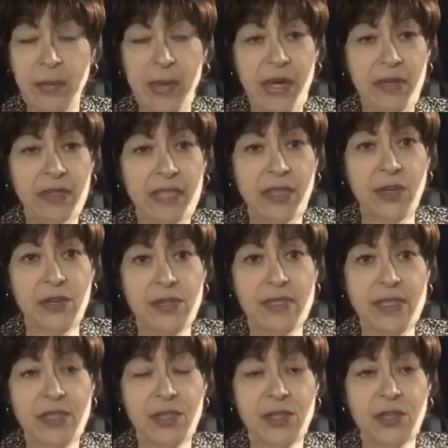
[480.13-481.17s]
Apparently her
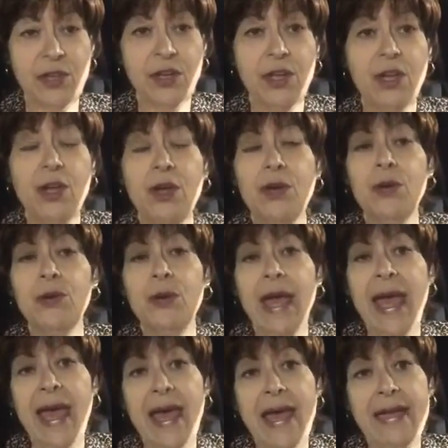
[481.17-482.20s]
sister, who
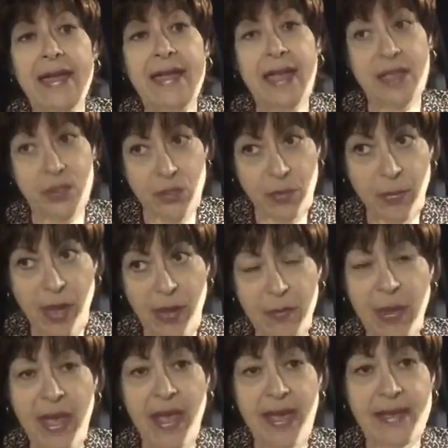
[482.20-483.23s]
had gastric
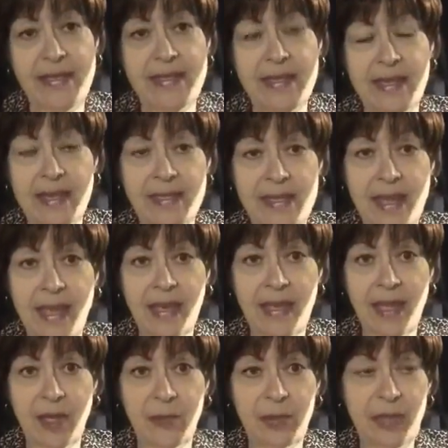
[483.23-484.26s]
bypass and has had a
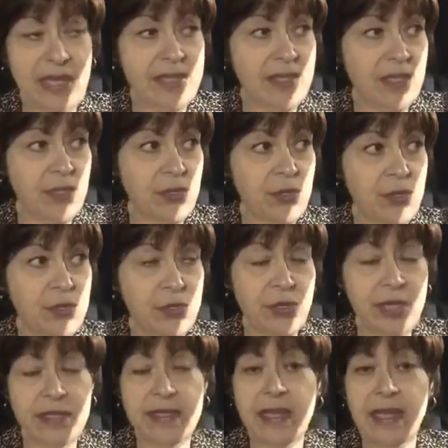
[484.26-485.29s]
lot of plastic
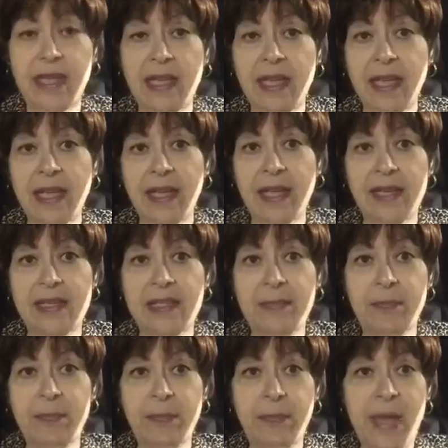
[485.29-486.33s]
surgeries,
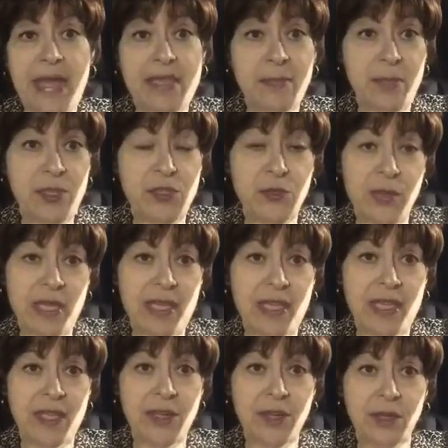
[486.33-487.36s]
has been doing
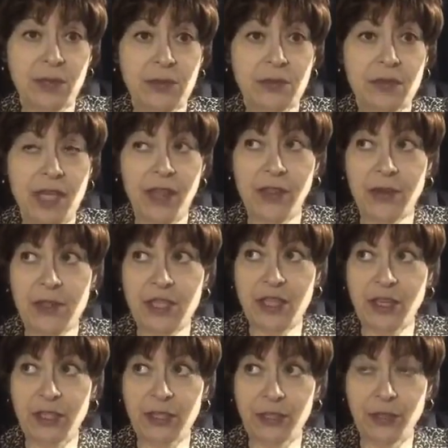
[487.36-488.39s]
keto, although
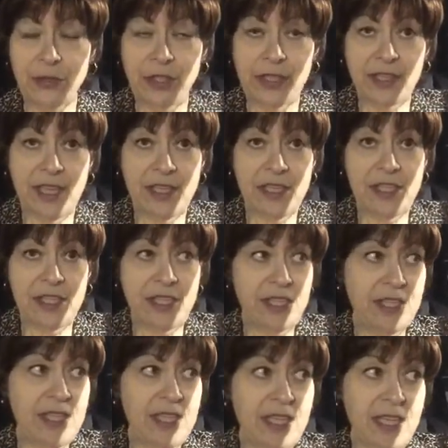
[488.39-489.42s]
Cheryl noted that she
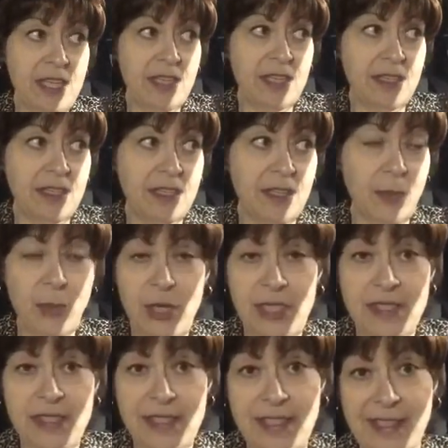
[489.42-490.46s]
did eat a
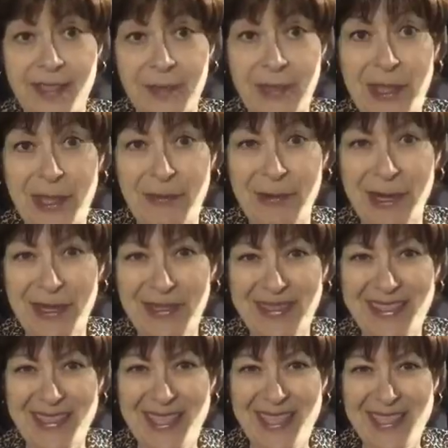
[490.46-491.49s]
breadstick when they were out
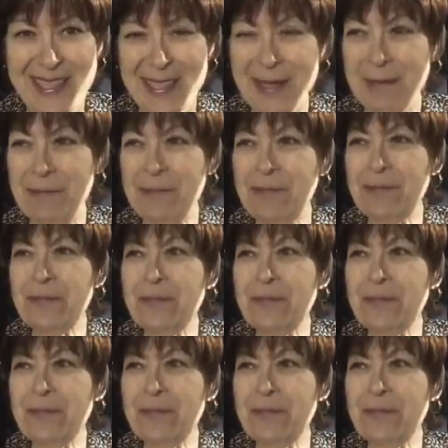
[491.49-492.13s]
the last time.